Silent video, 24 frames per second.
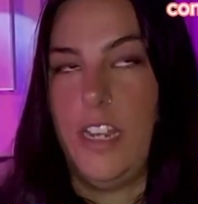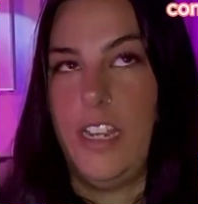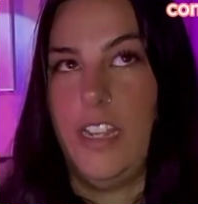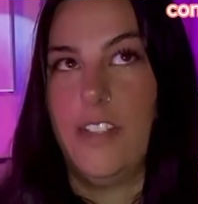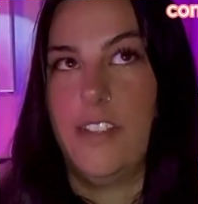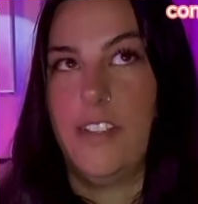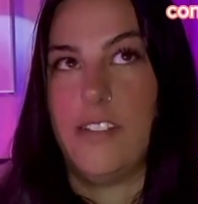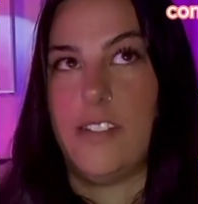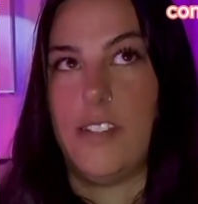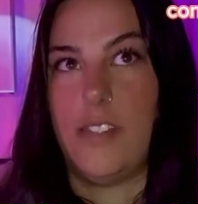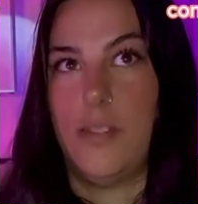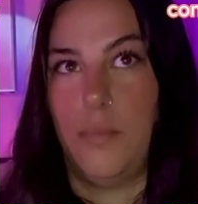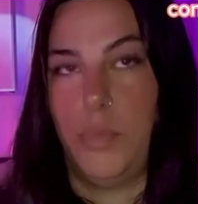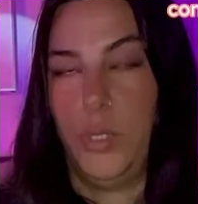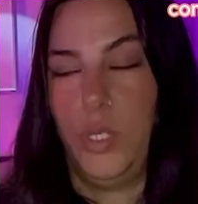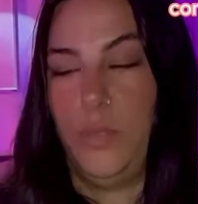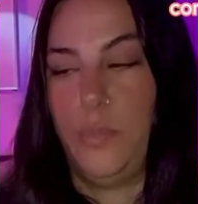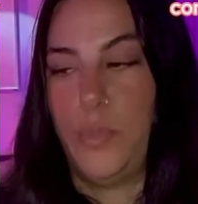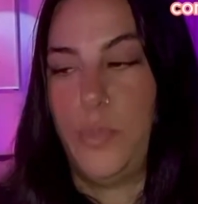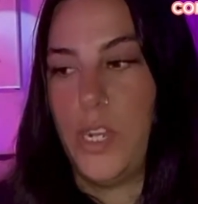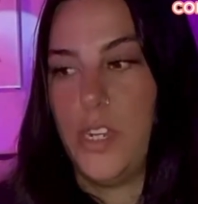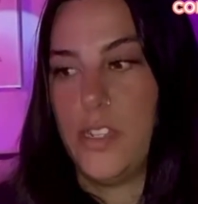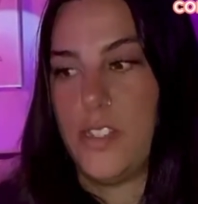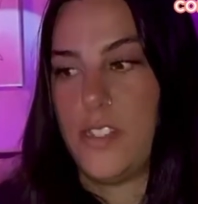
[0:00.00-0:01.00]
is the
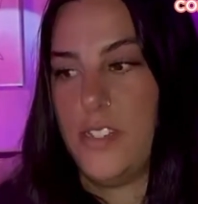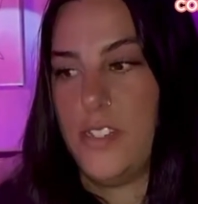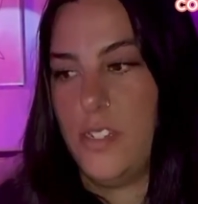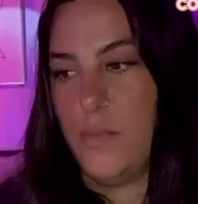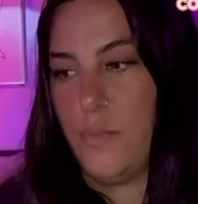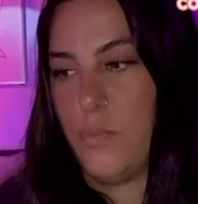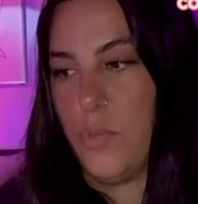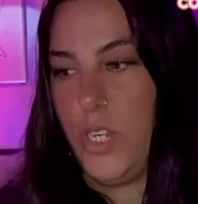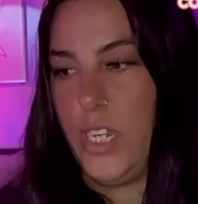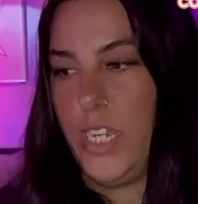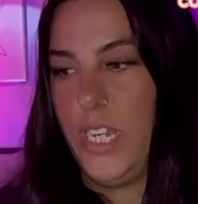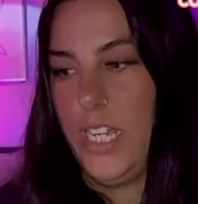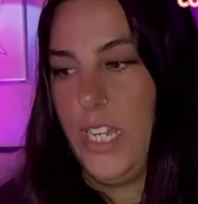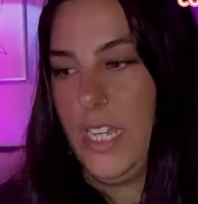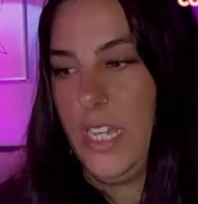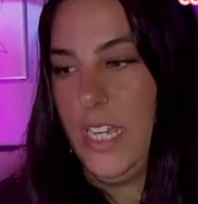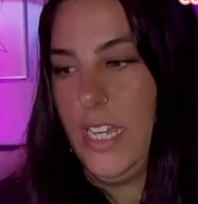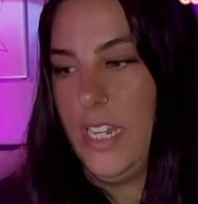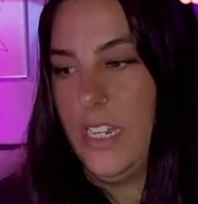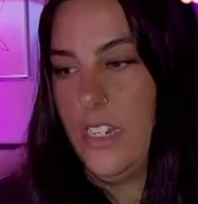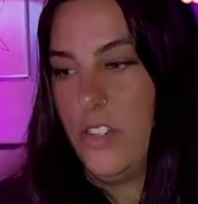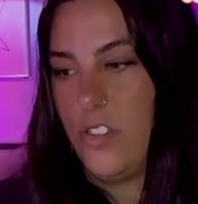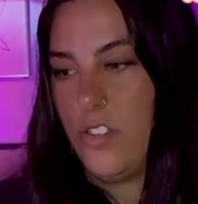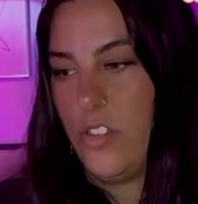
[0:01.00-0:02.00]
blue person's bringing
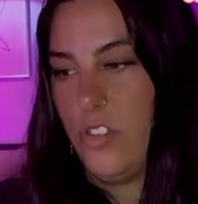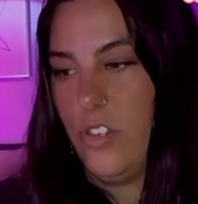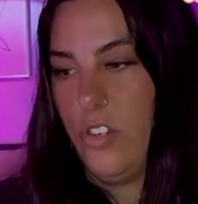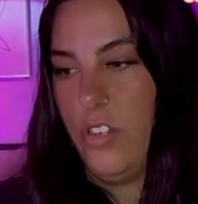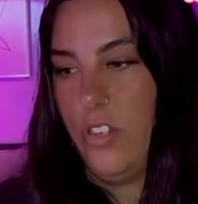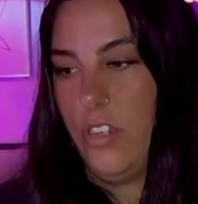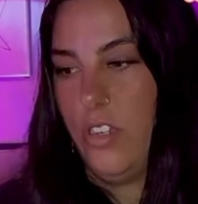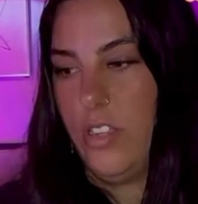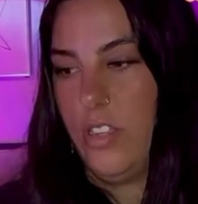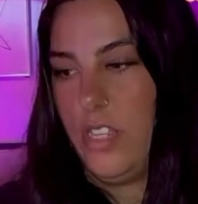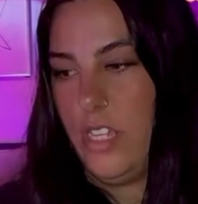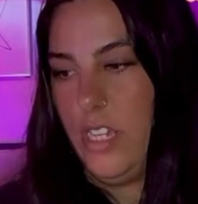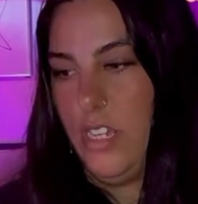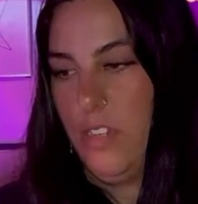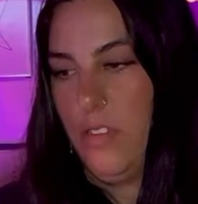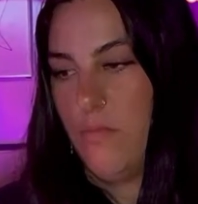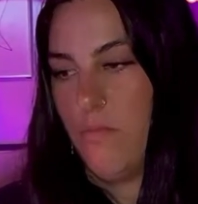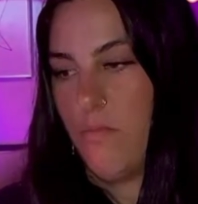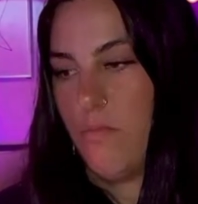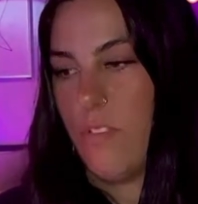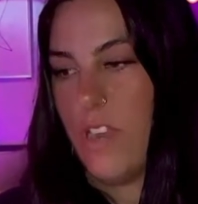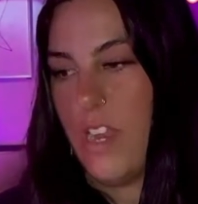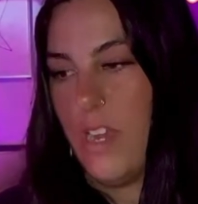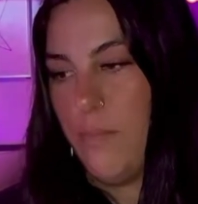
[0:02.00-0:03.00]
into
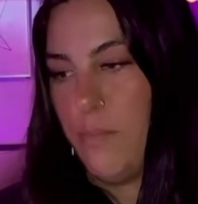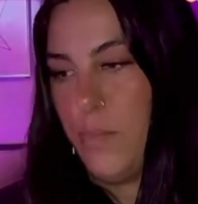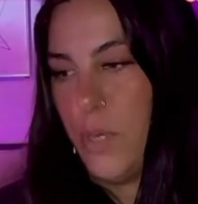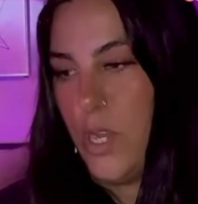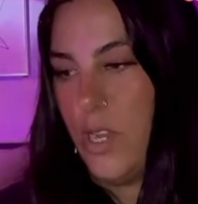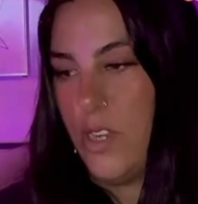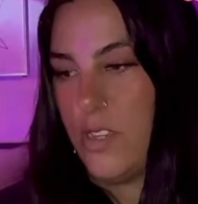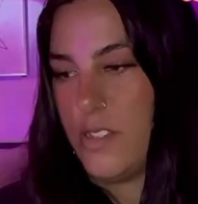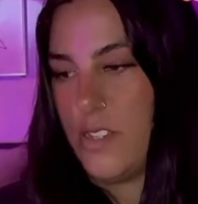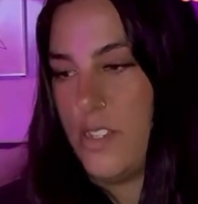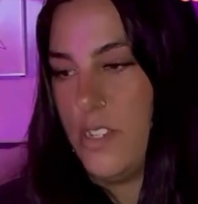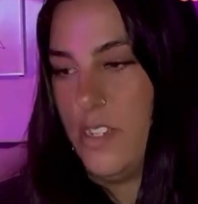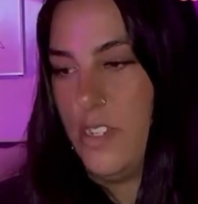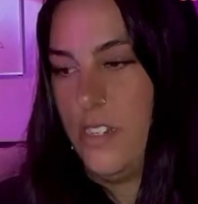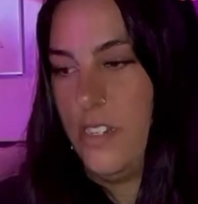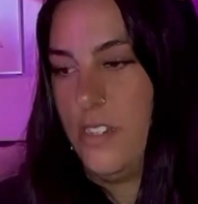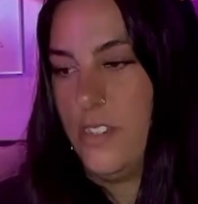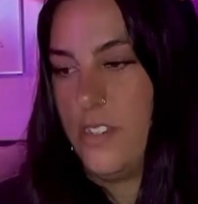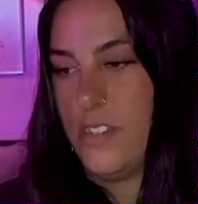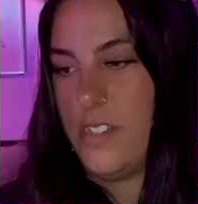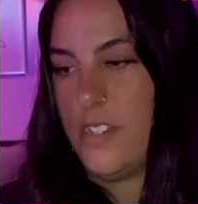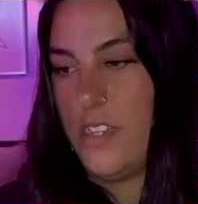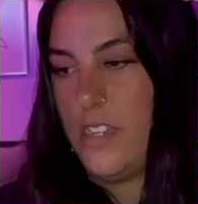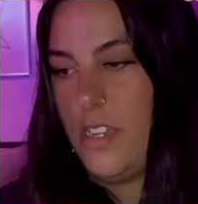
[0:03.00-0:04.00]
the red
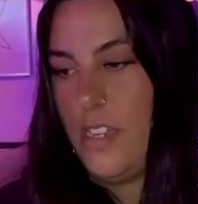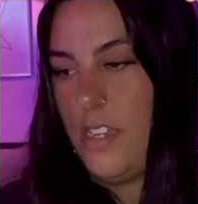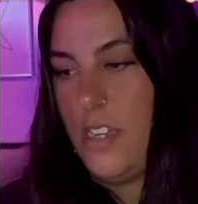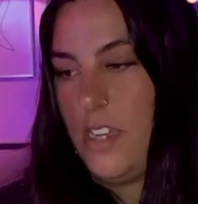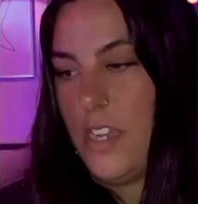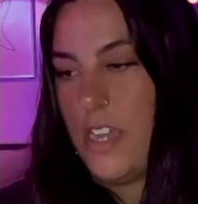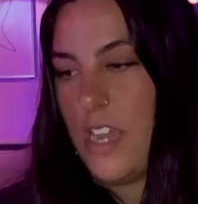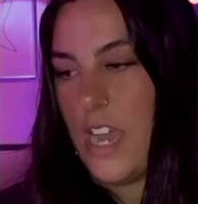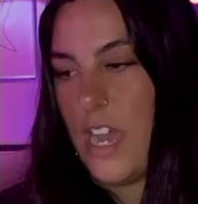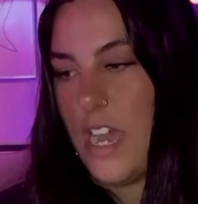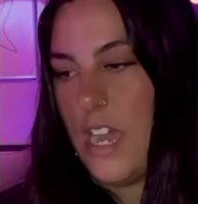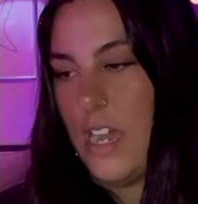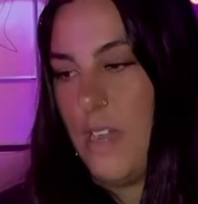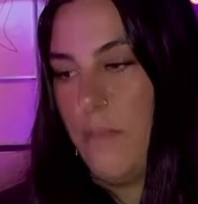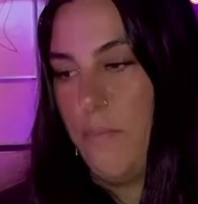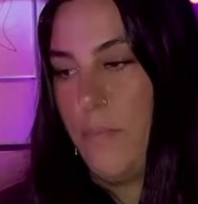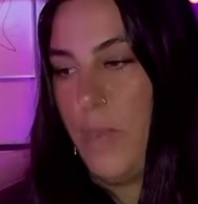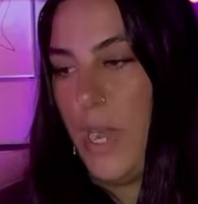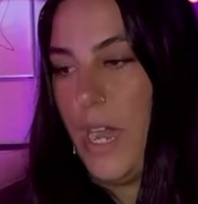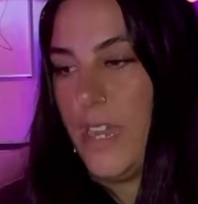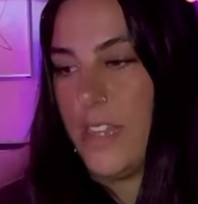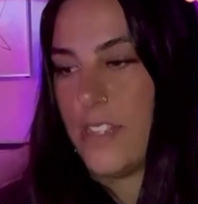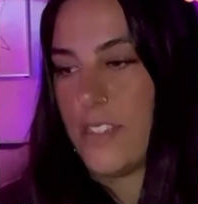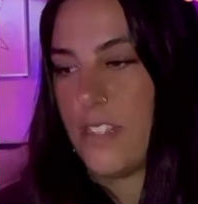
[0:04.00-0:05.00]
person's
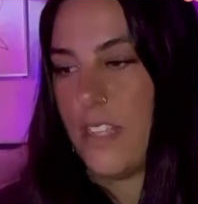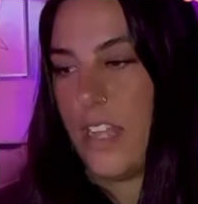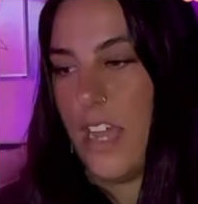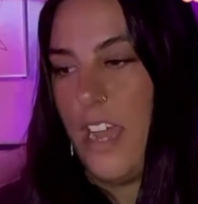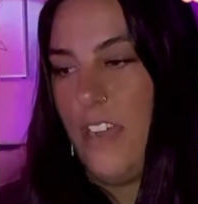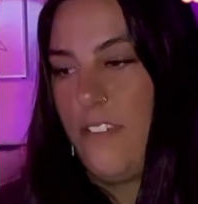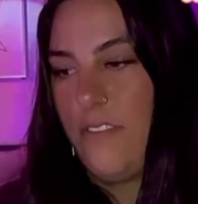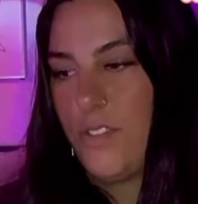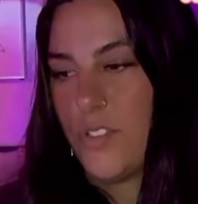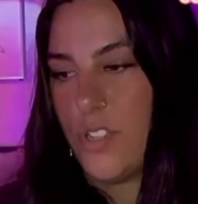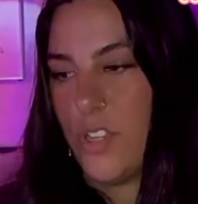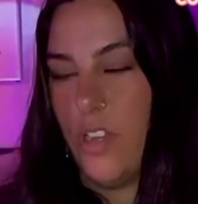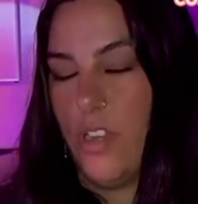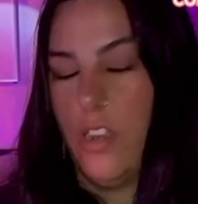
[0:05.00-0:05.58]
past life.